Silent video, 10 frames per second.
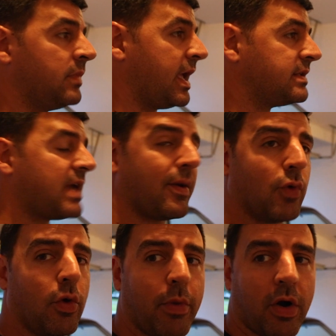
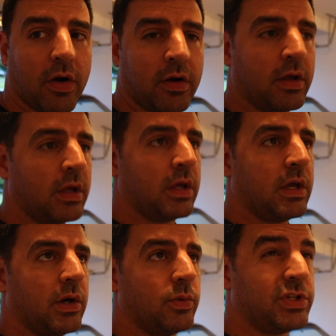anti-roll bar,
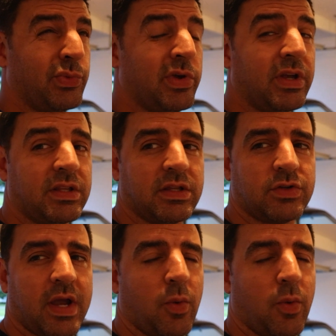we should be able to get to the track